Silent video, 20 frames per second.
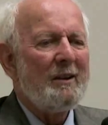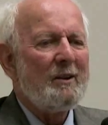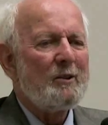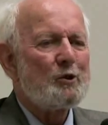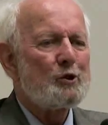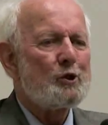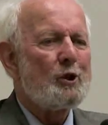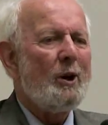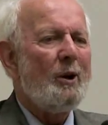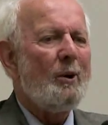
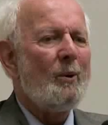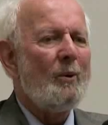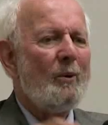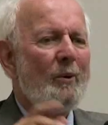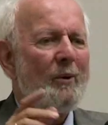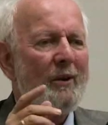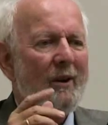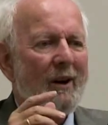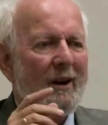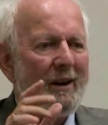
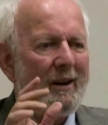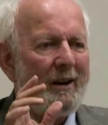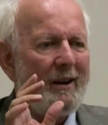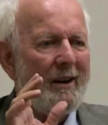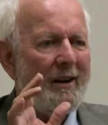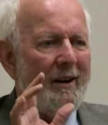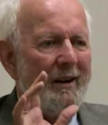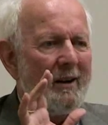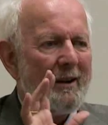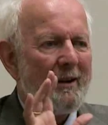showed
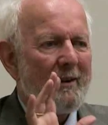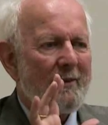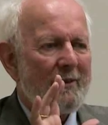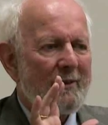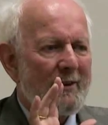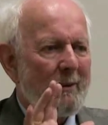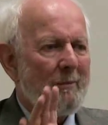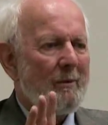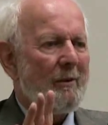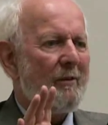
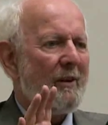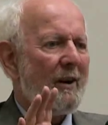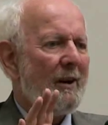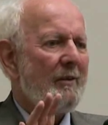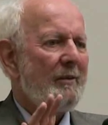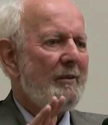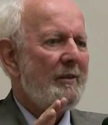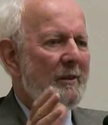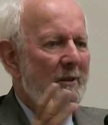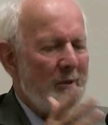some of
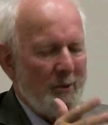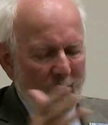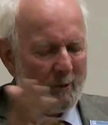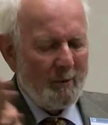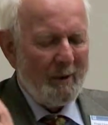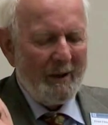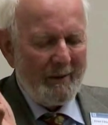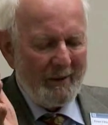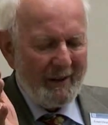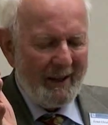us who
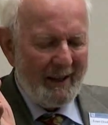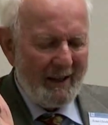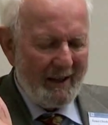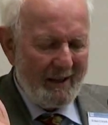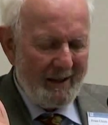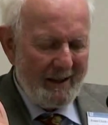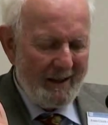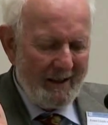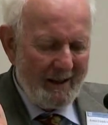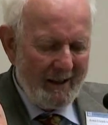were
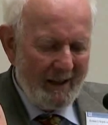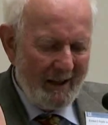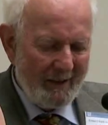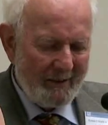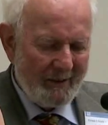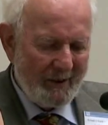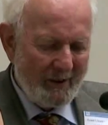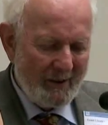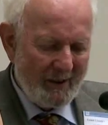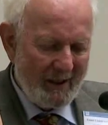there
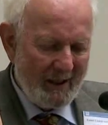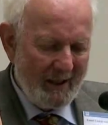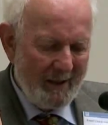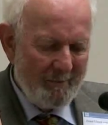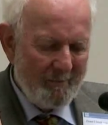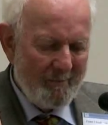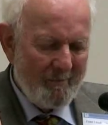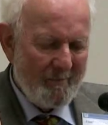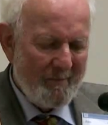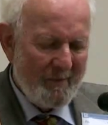at the
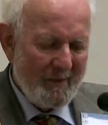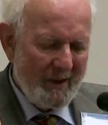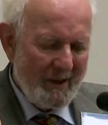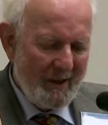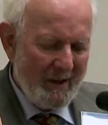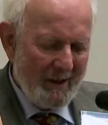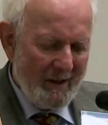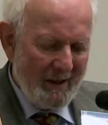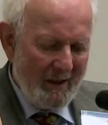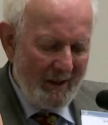time
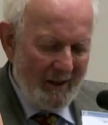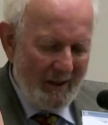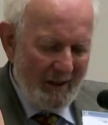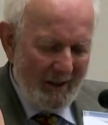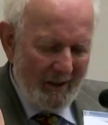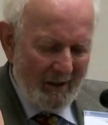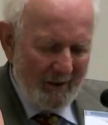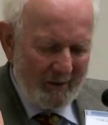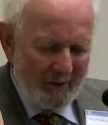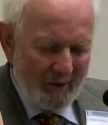
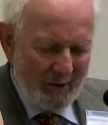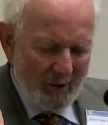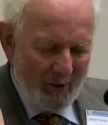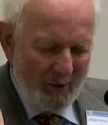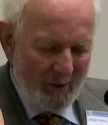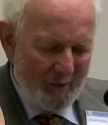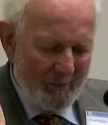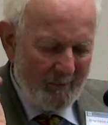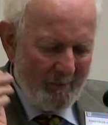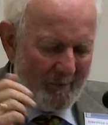
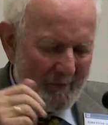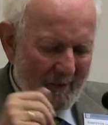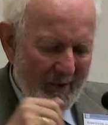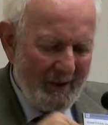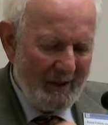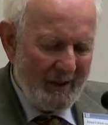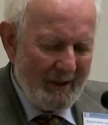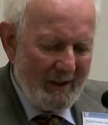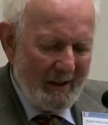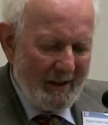into
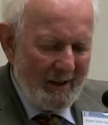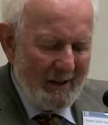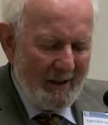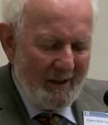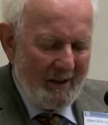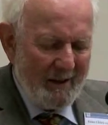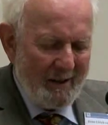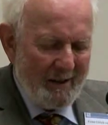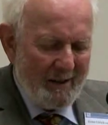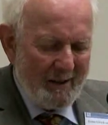
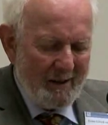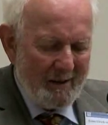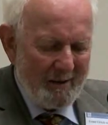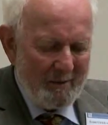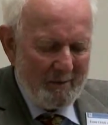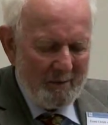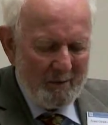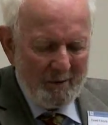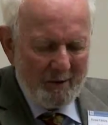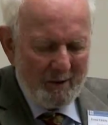
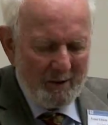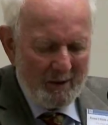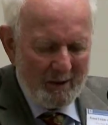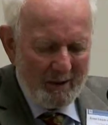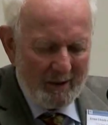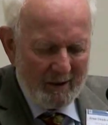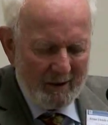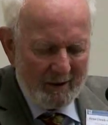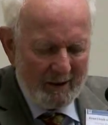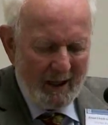
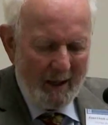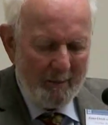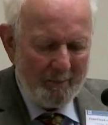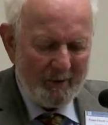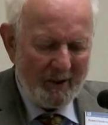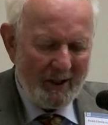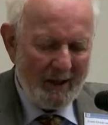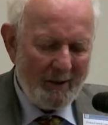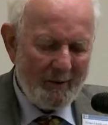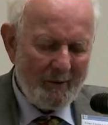Cape
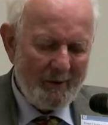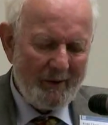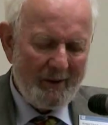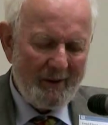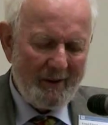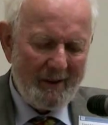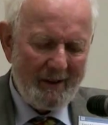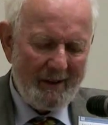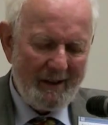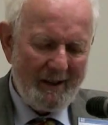
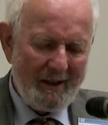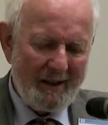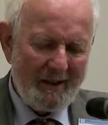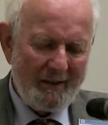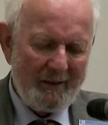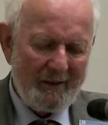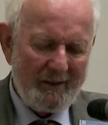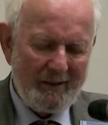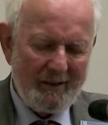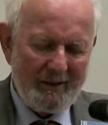Town
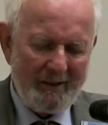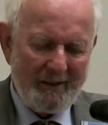and